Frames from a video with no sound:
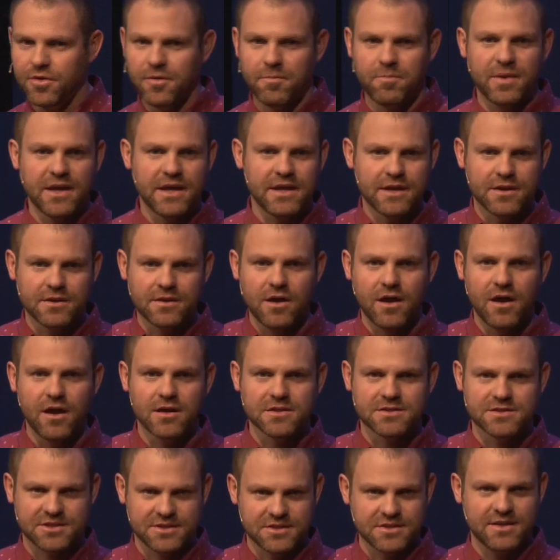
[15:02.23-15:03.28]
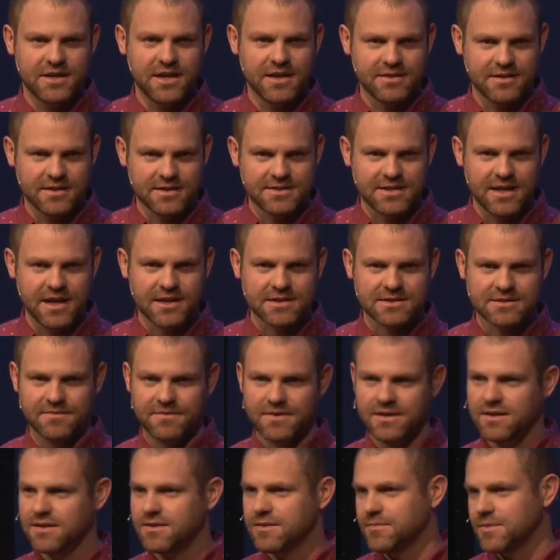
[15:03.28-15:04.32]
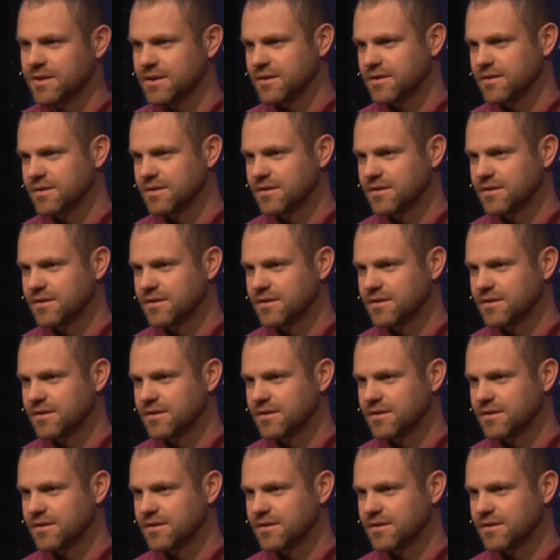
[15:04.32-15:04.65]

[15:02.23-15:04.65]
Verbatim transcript: the pin and launch at the attacks of the enemy.